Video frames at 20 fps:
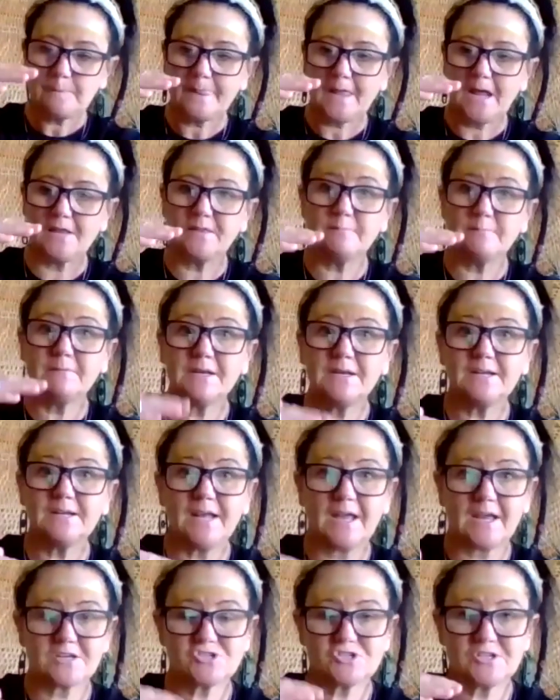And the midden
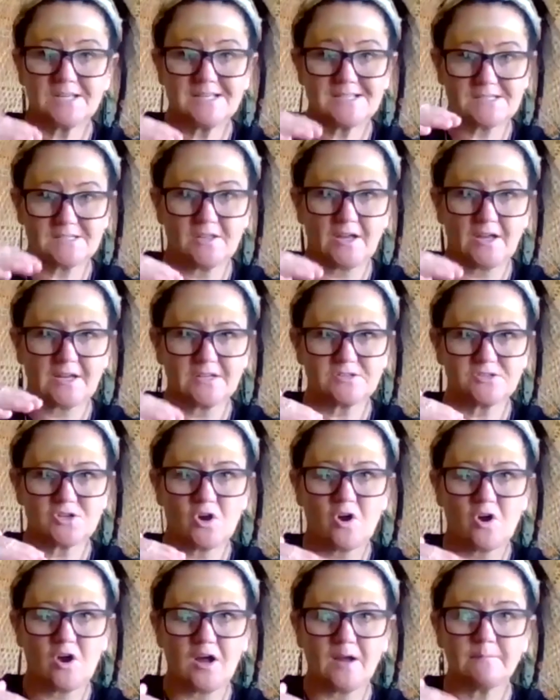actually is like a
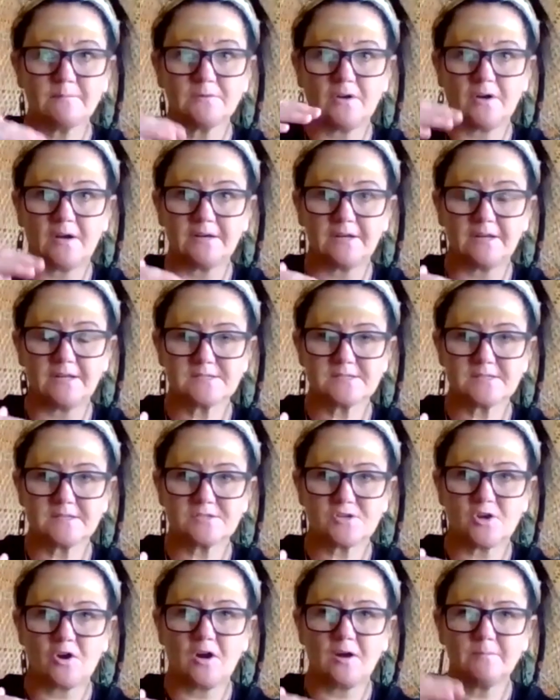timeline. It's a
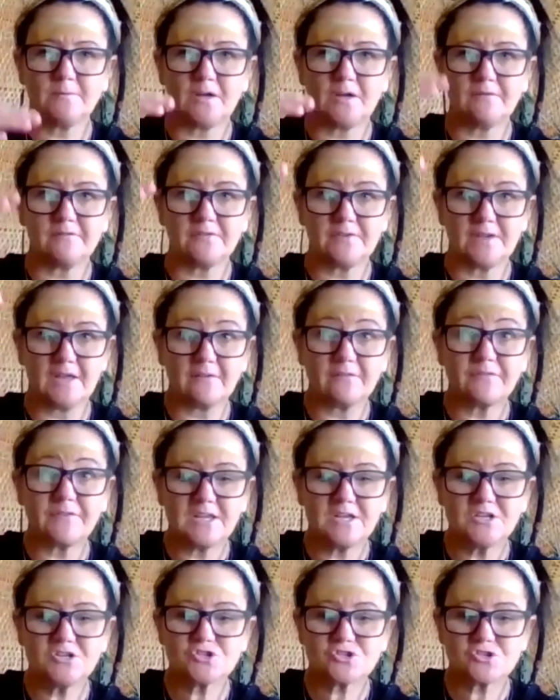timeline of
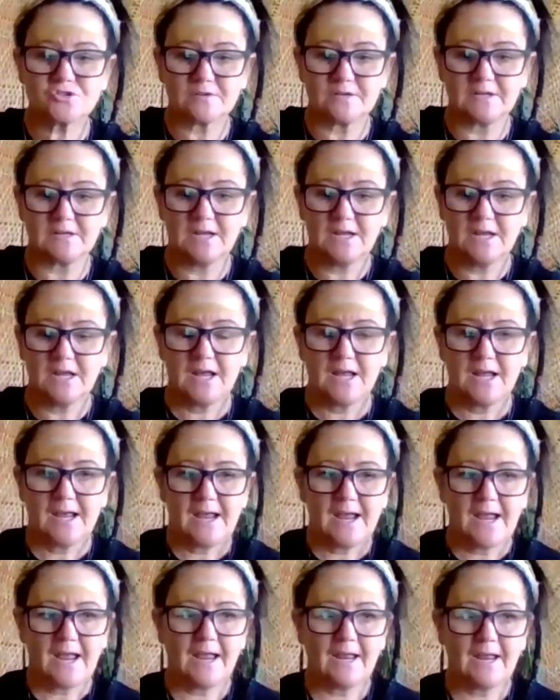history.
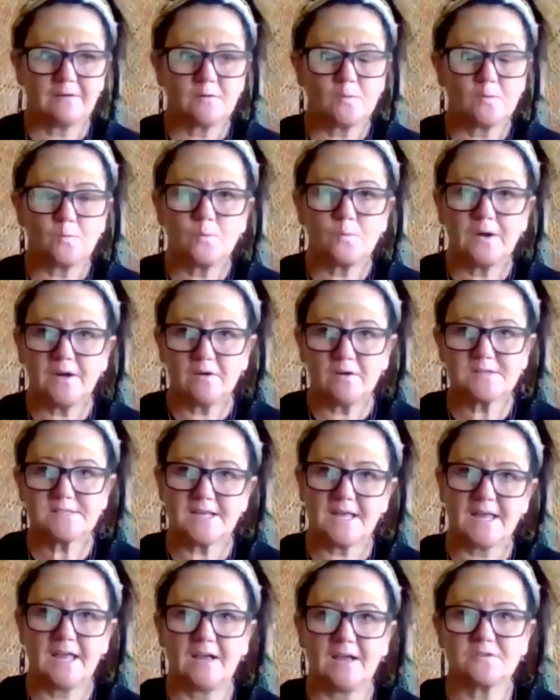And when I was
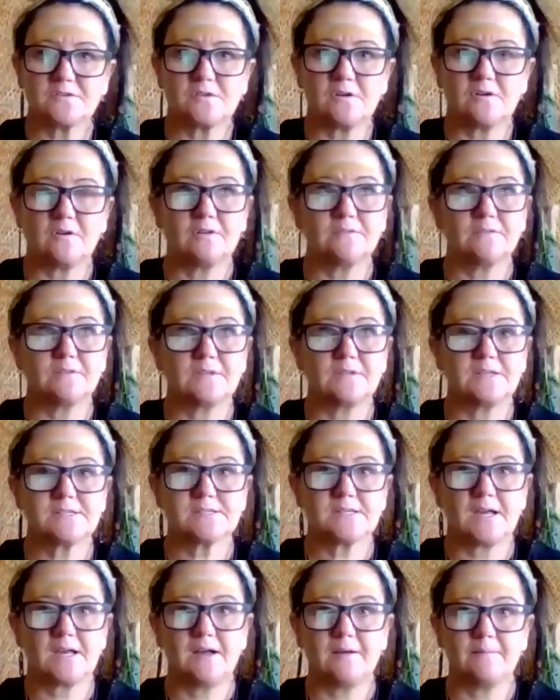out on this
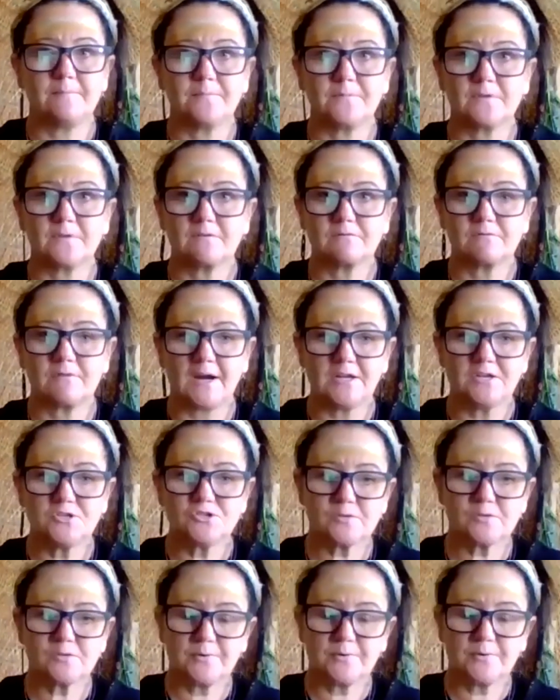um,
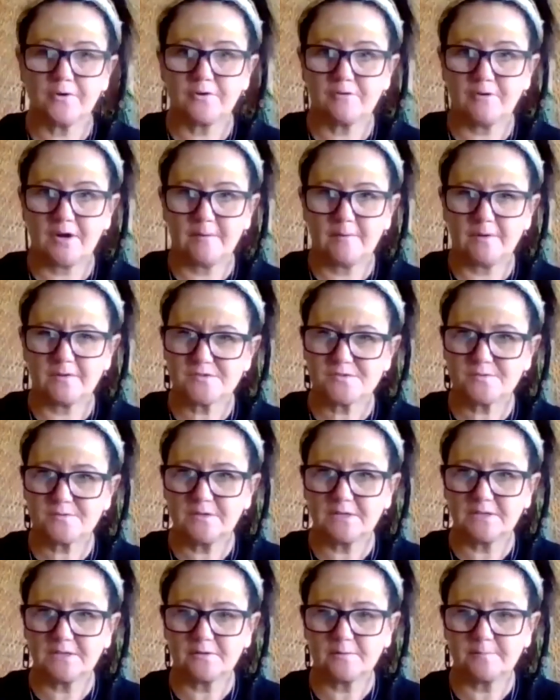ranger program, I was
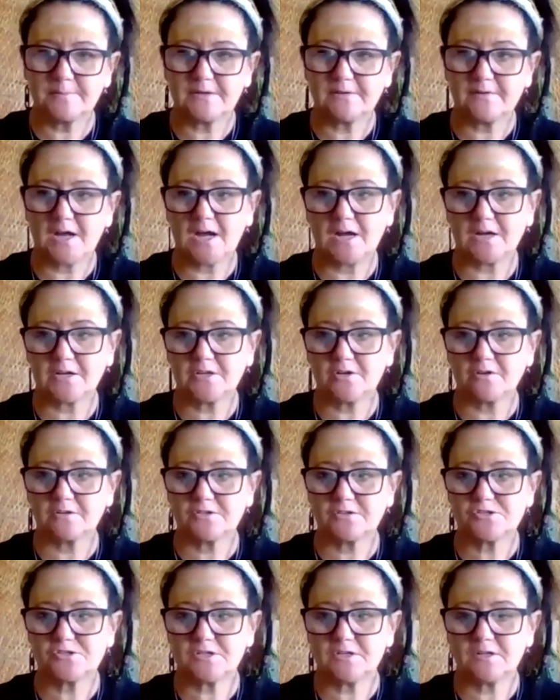doing a little bit of
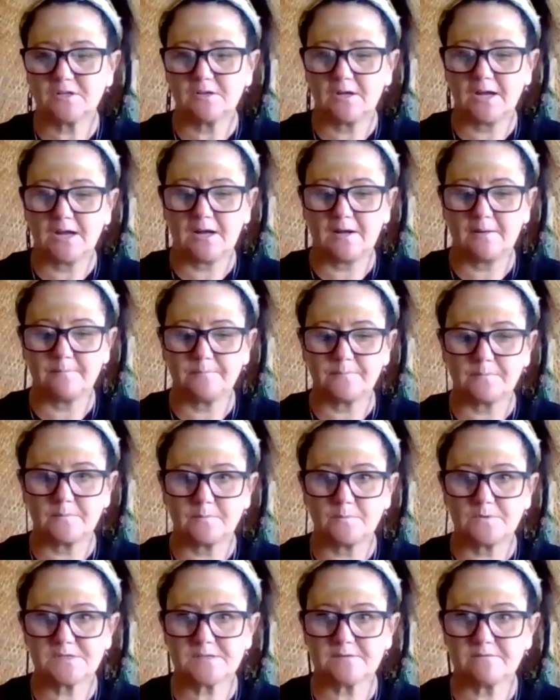archaeology um,
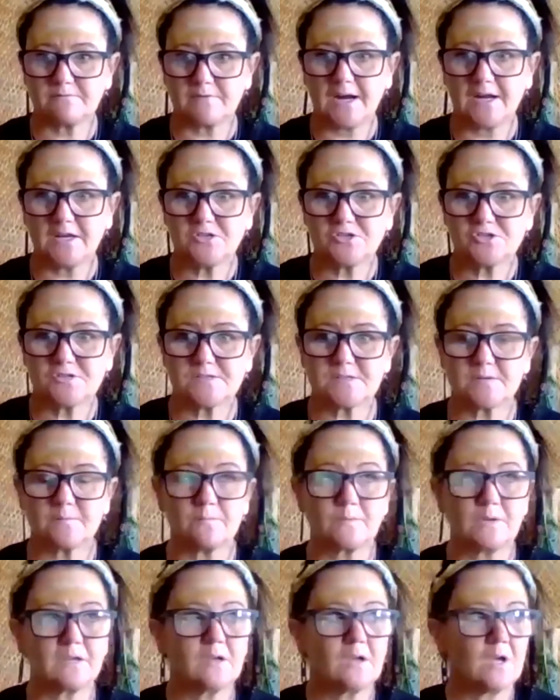with some rangers, and
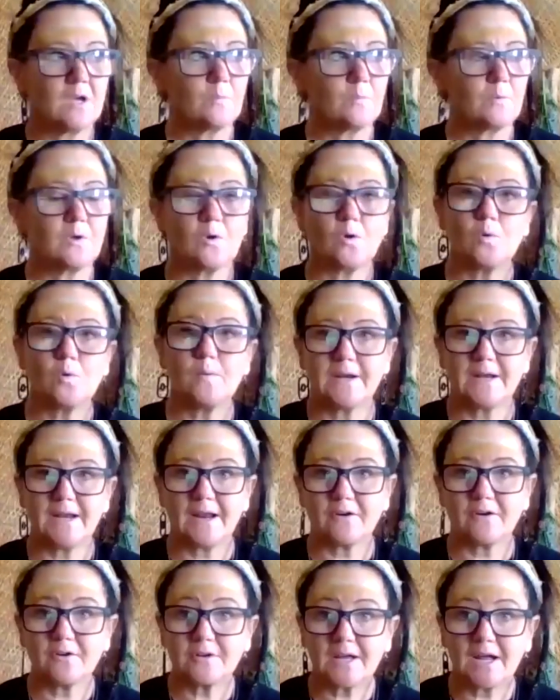we we all went
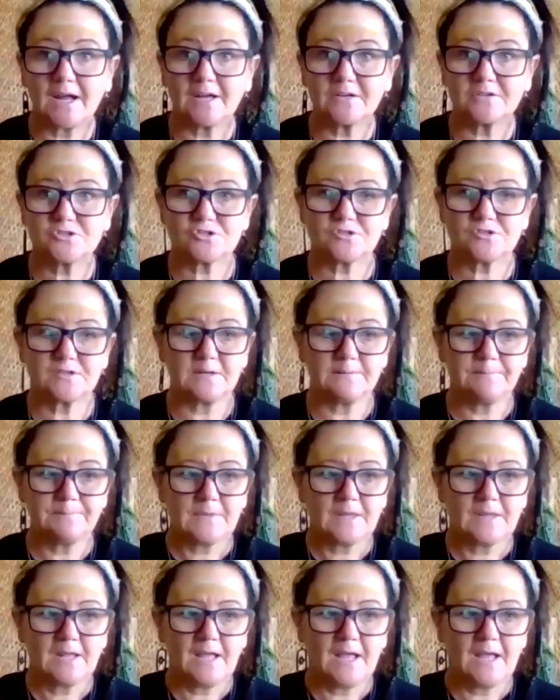out on country.
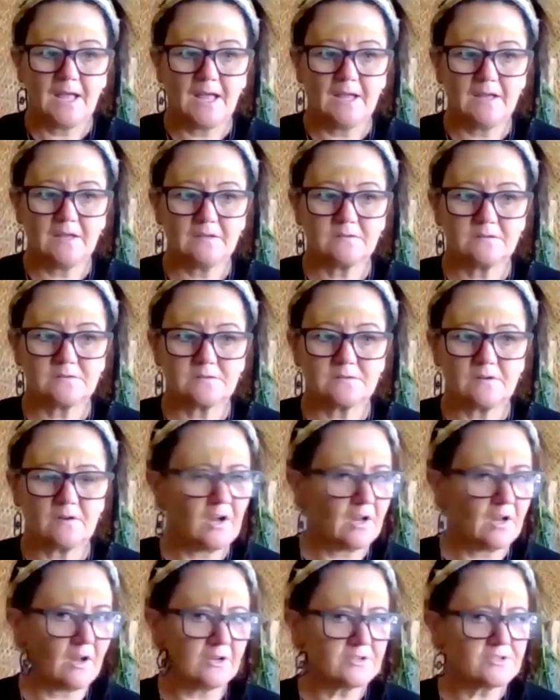And
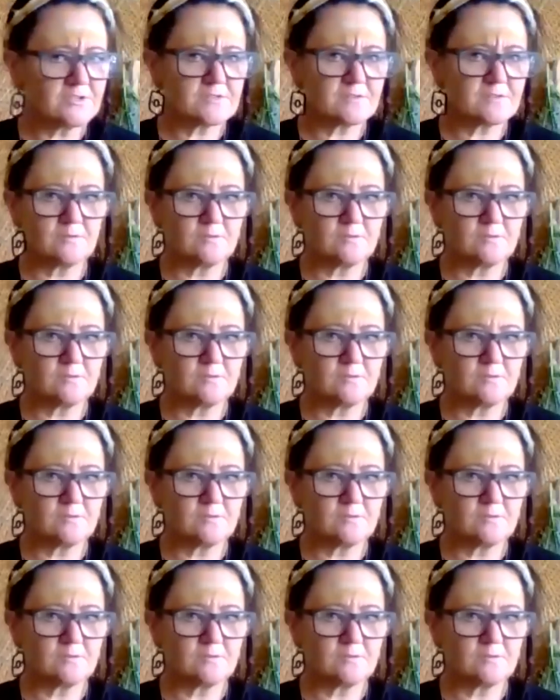I, I just